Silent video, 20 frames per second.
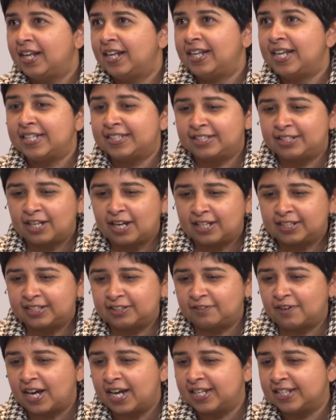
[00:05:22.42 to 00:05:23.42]
Let's not
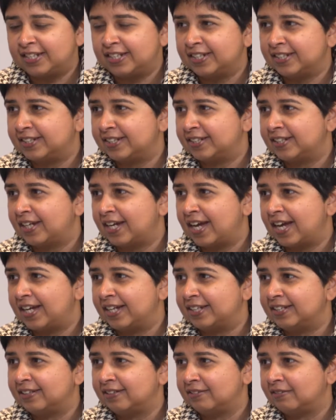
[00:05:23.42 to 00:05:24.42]
divide it
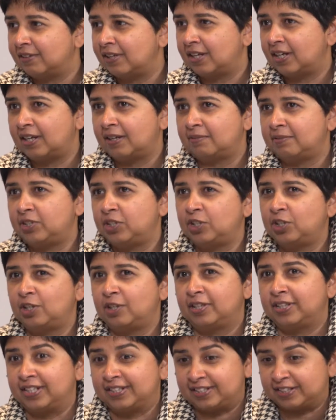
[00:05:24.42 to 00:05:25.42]
and
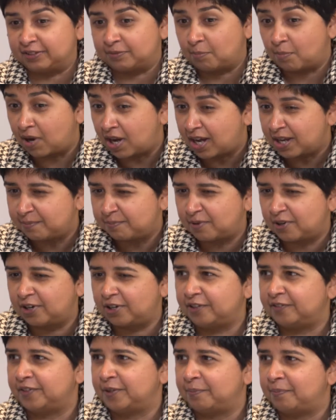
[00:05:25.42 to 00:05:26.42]
this is my
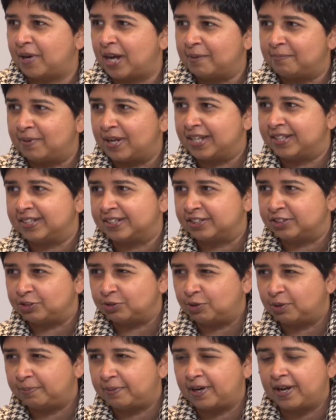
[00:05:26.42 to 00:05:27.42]
part of the pipeline, this is
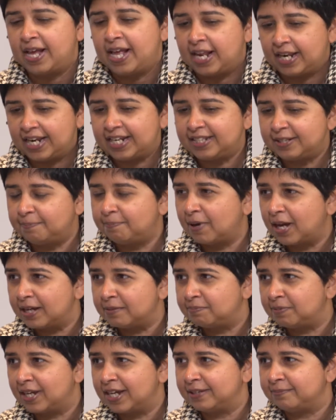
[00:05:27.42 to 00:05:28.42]
your part. Let the
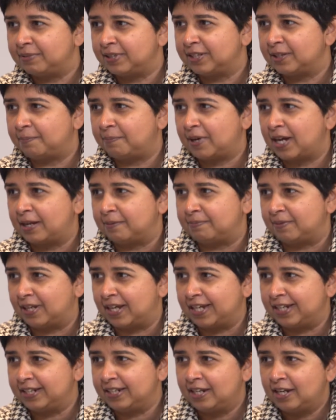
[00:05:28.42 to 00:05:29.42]
pipeline be the
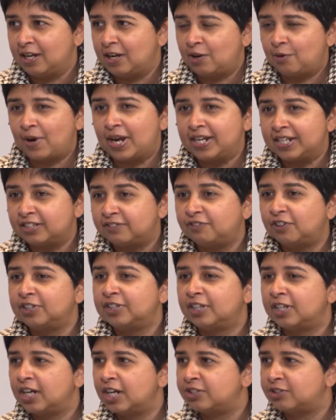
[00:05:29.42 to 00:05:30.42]
pipeline, right? It's for
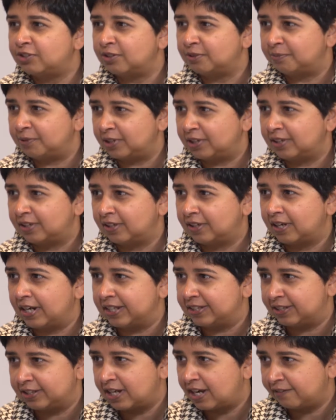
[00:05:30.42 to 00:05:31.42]
the customer.
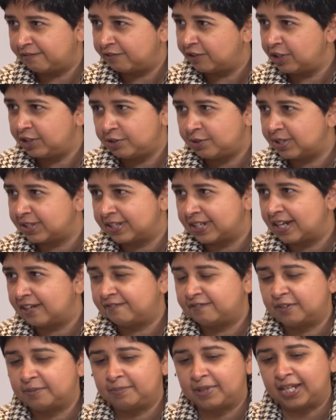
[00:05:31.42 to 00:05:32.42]
It's not for you, it's
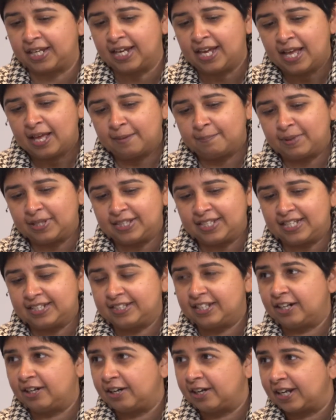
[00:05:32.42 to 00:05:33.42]
not for me. But then
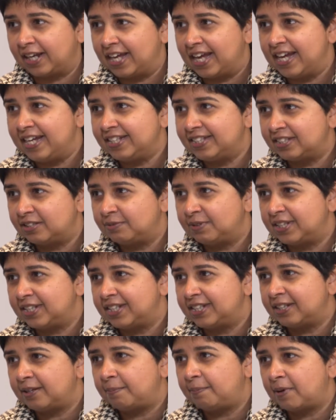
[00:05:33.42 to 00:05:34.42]
there are gates
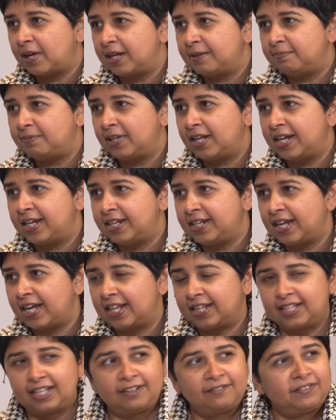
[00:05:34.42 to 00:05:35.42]
within the pipeline,
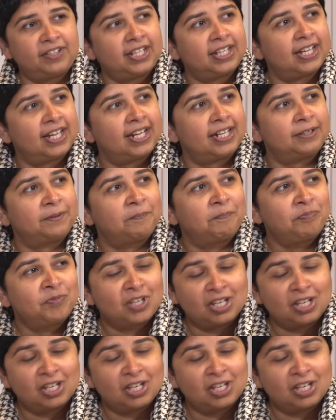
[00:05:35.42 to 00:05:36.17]
and then we can